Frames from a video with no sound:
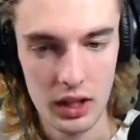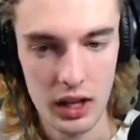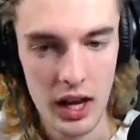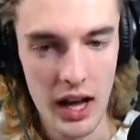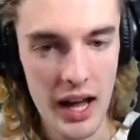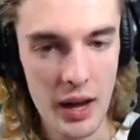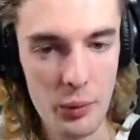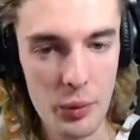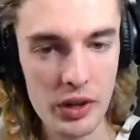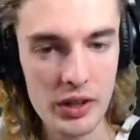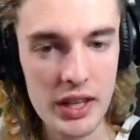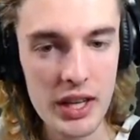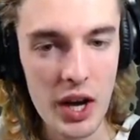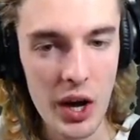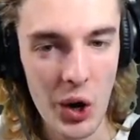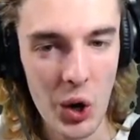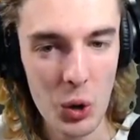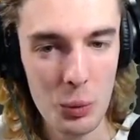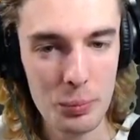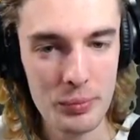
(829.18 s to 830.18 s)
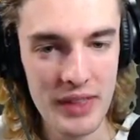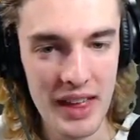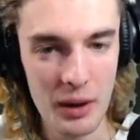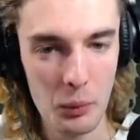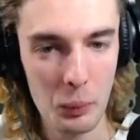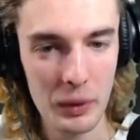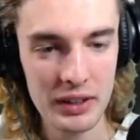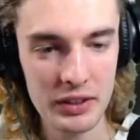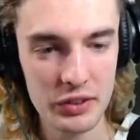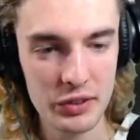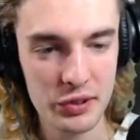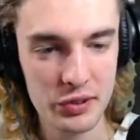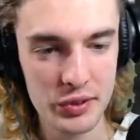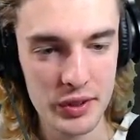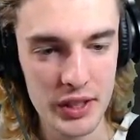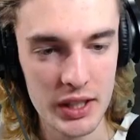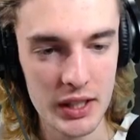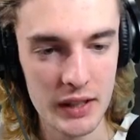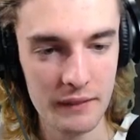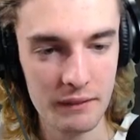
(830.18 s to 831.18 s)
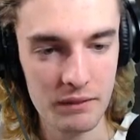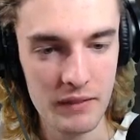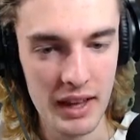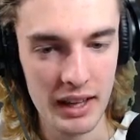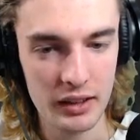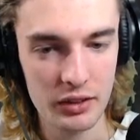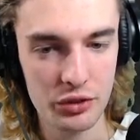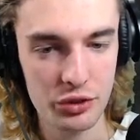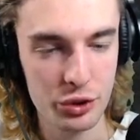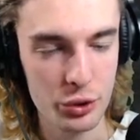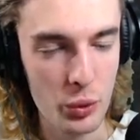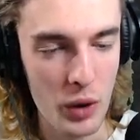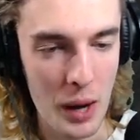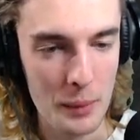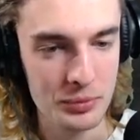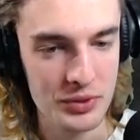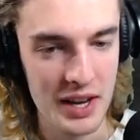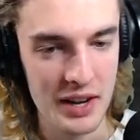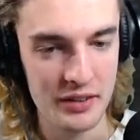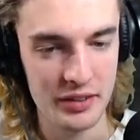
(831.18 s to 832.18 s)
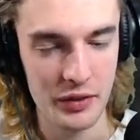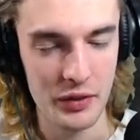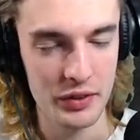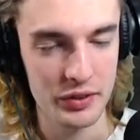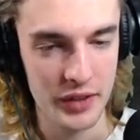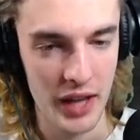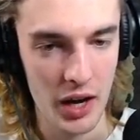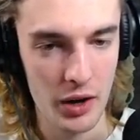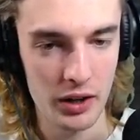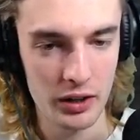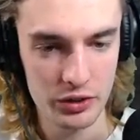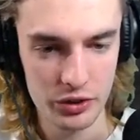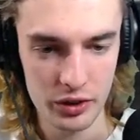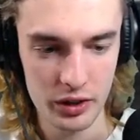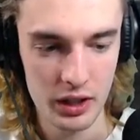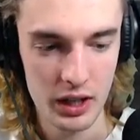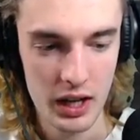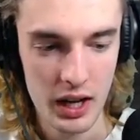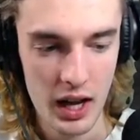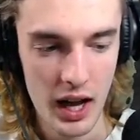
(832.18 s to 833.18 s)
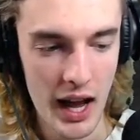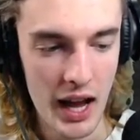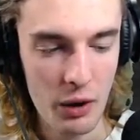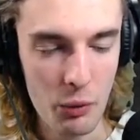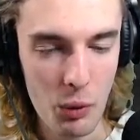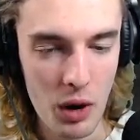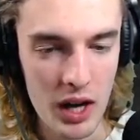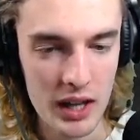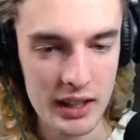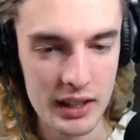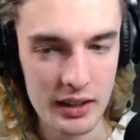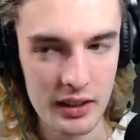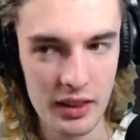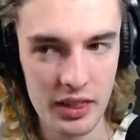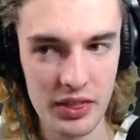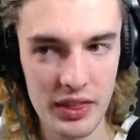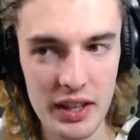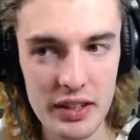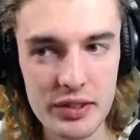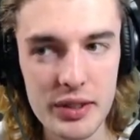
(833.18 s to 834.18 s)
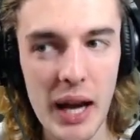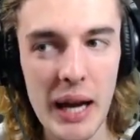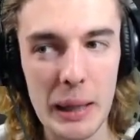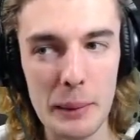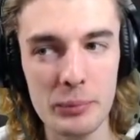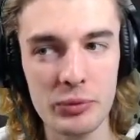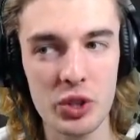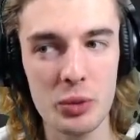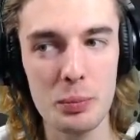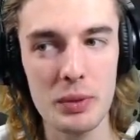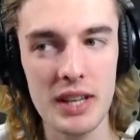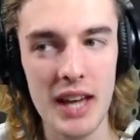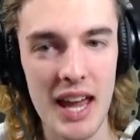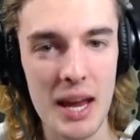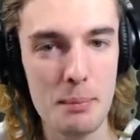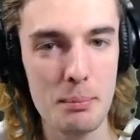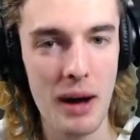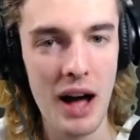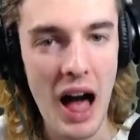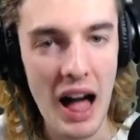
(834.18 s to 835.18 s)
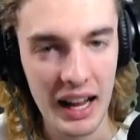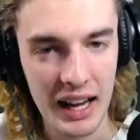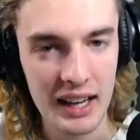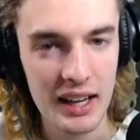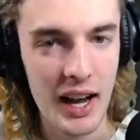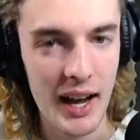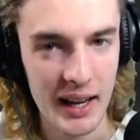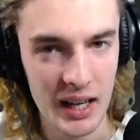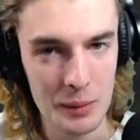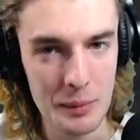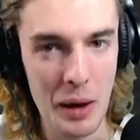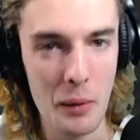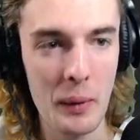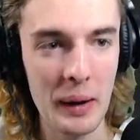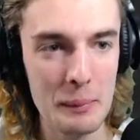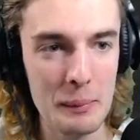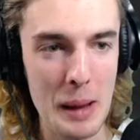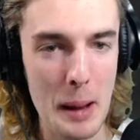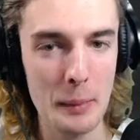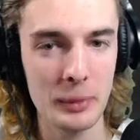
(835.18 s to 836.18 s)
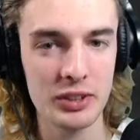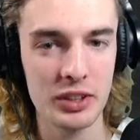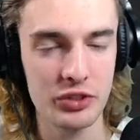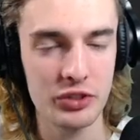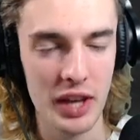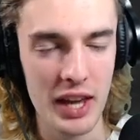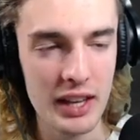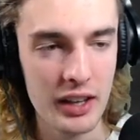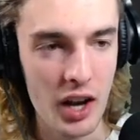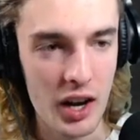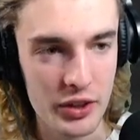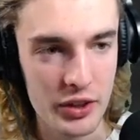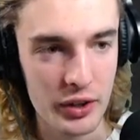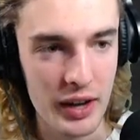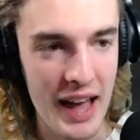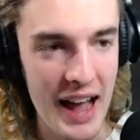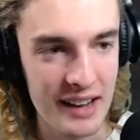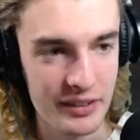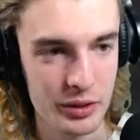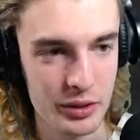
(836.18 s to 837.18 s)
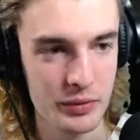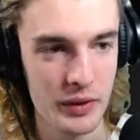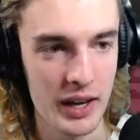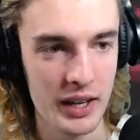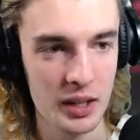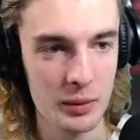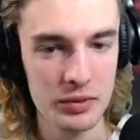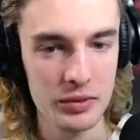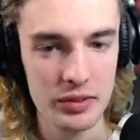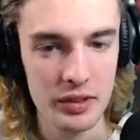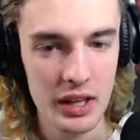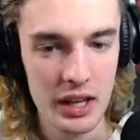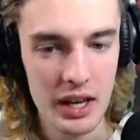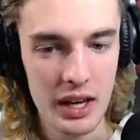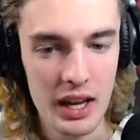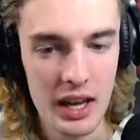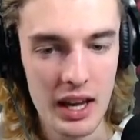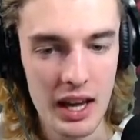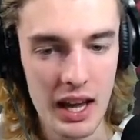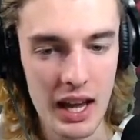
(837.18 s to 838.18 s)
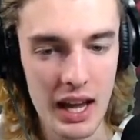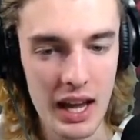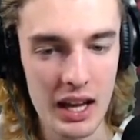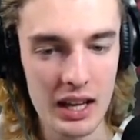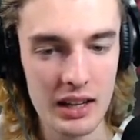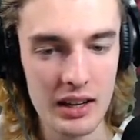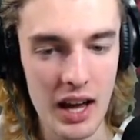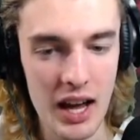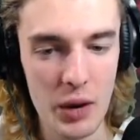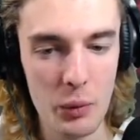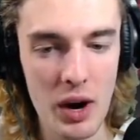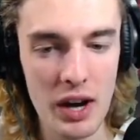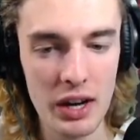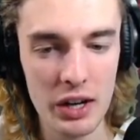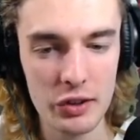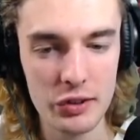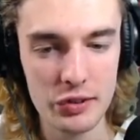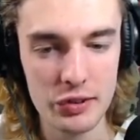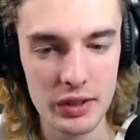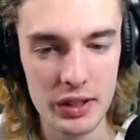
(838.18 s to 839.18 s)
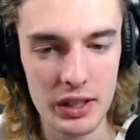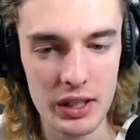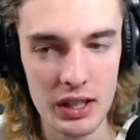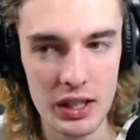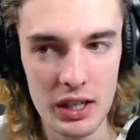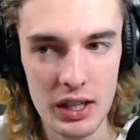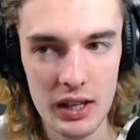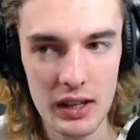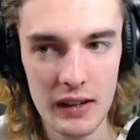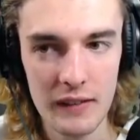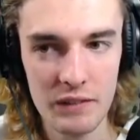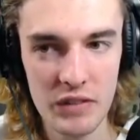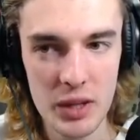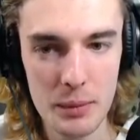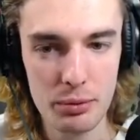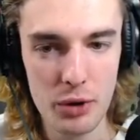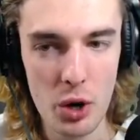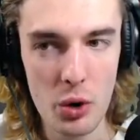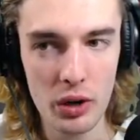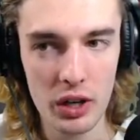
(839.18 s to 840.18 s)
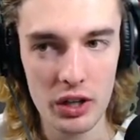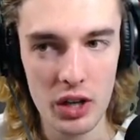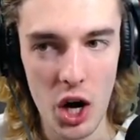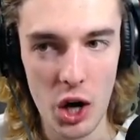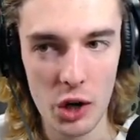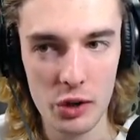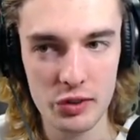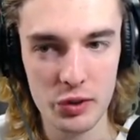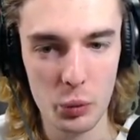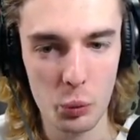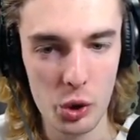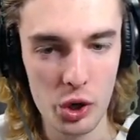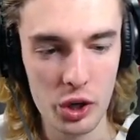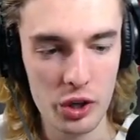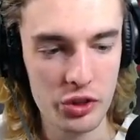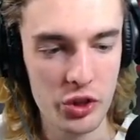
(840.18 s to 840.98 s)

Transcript: I really hope that we just see like 2 updates to this character. I want this item to be a pocket item. I want to be able to take other active items. And I want to see the broken hearts work